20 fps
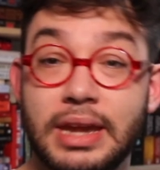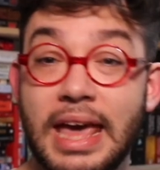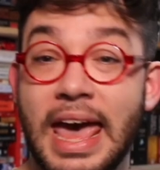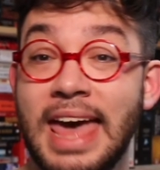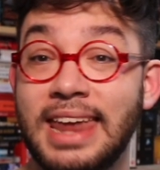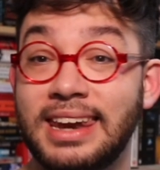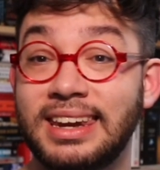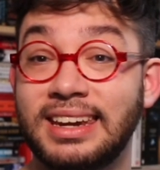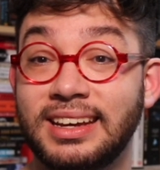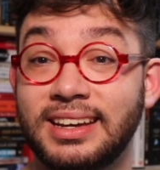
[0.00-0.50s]

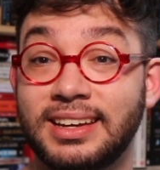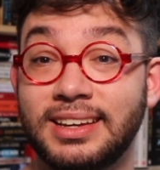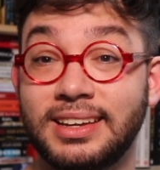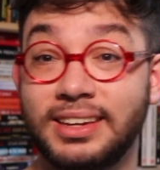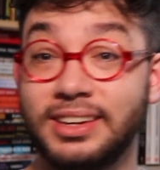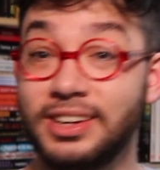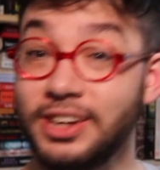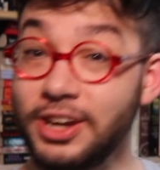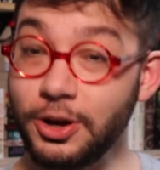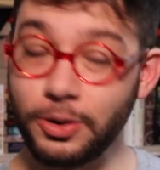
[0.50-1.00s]
N.
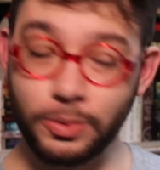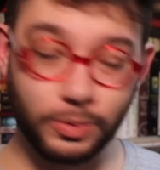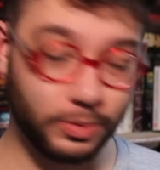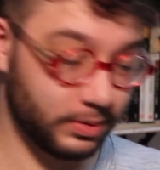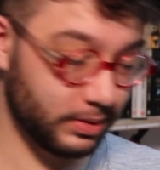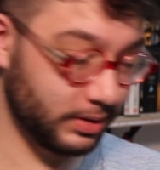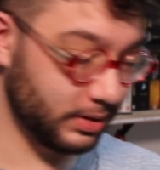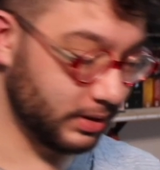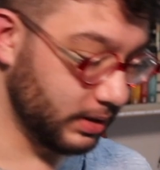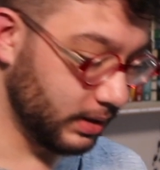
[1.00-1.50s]
New.
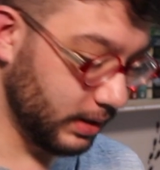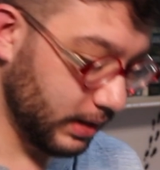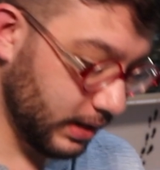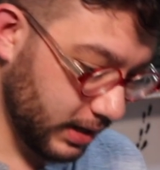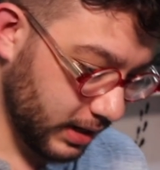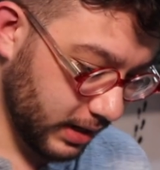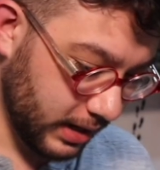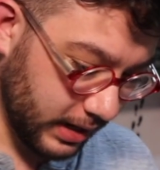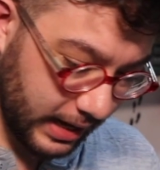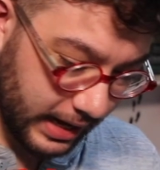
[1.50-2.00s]

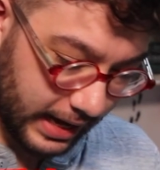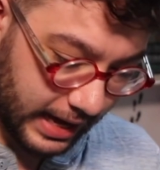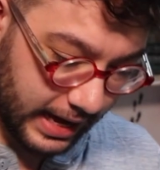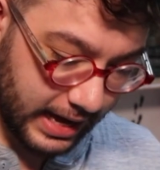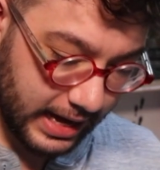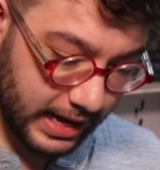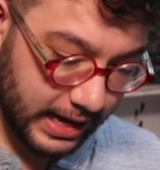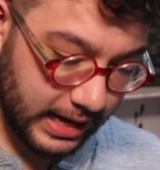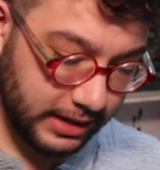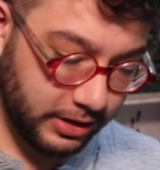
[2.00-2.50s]

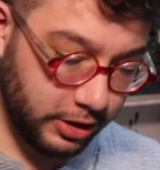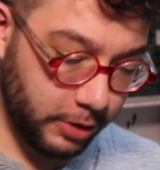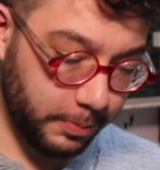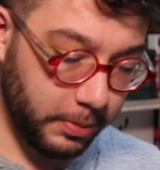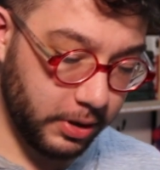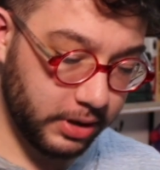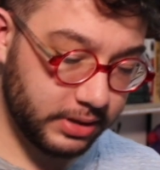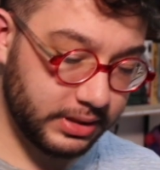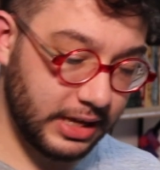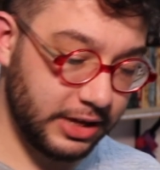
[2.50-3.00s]
A new
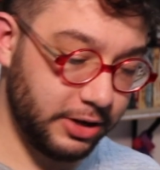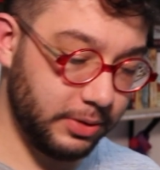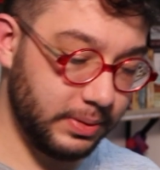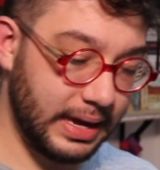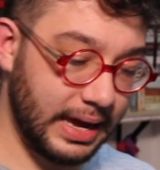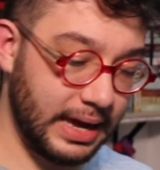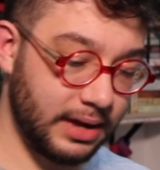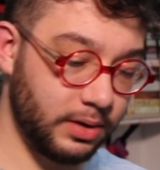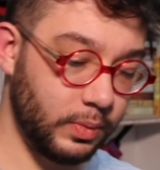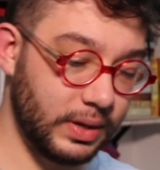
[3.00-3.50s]
book that you
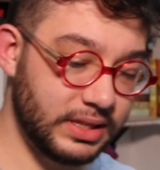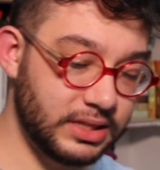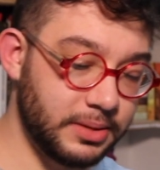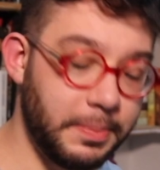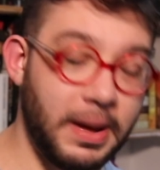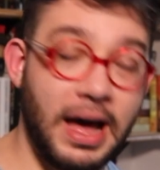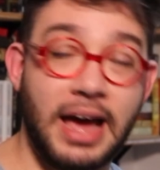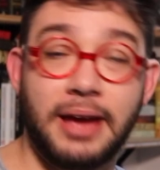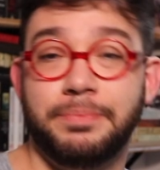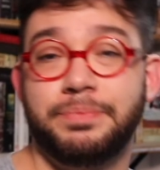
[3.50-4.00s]
can't wait to
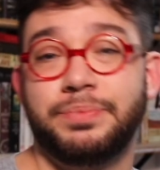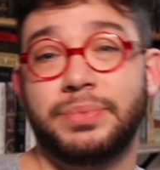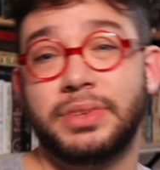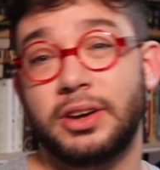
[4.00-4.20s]
buy.